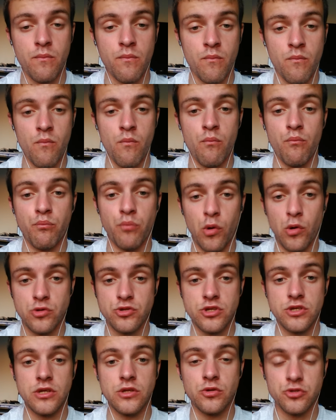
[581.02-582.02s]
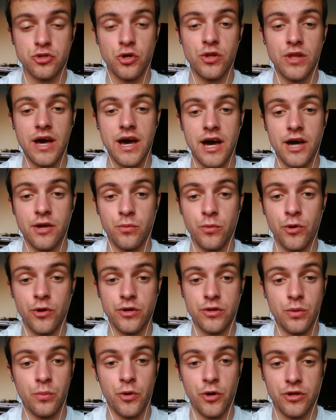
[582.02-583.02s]
but he does all the hard work, the
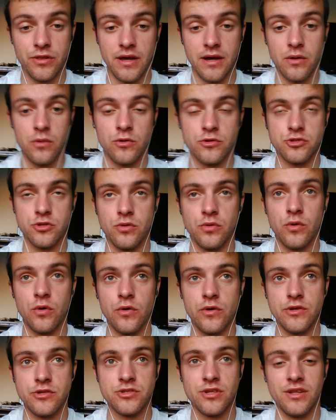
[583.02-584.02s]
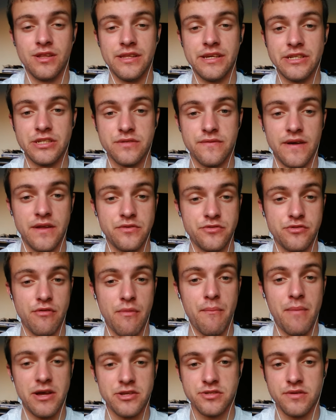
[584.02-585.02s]
work that goes unnoticed. Leeds fans are a
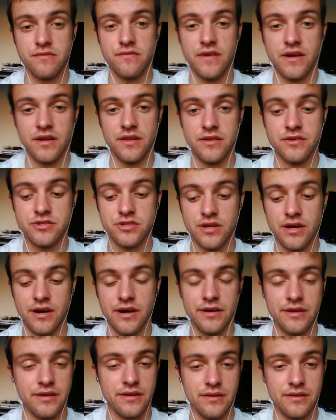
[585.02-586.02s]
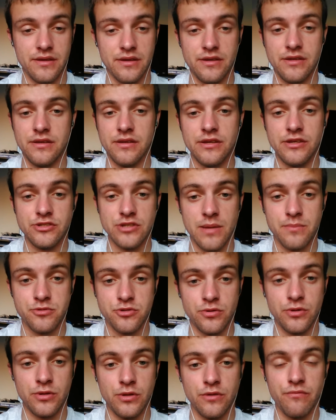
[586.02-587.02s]
massive fan of this guy. He's
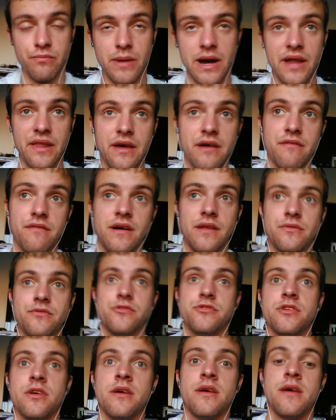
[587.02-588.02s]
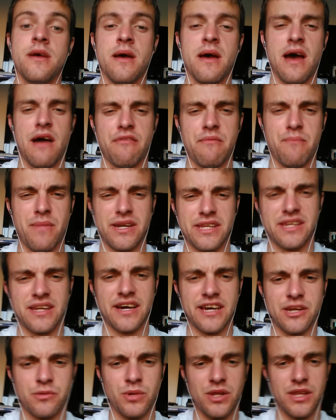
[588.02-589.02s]
absolutely loved by their fans. I think Man United
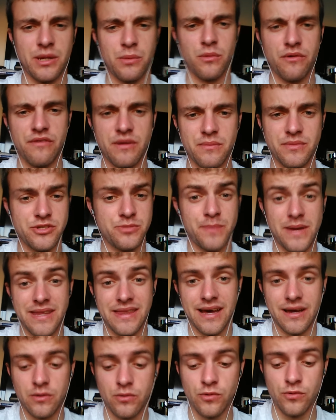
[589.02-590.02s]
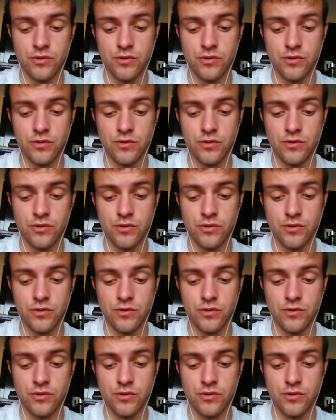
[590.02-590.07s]
will link with him. He's been that good.